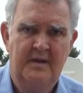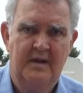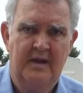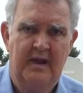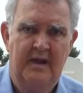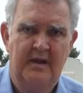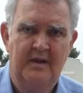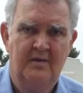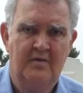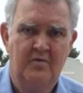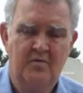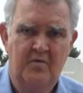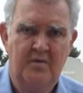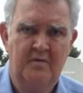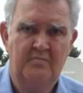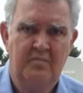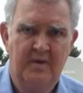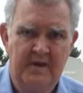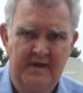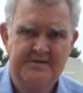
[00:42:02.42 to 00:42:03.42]
And
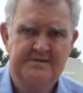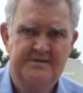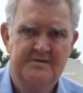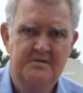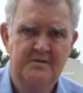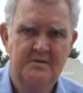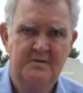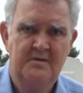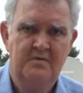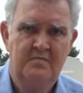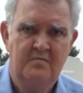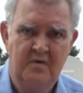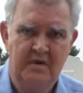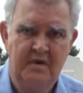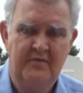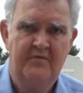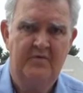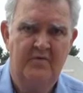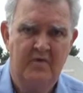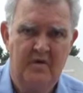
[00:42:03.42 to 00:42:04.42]
Lord, bless
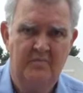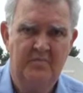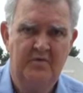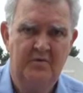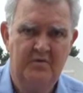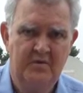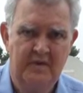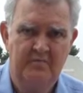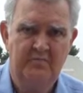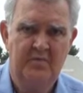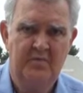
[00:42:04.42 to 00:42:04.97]
whatever I'm doing,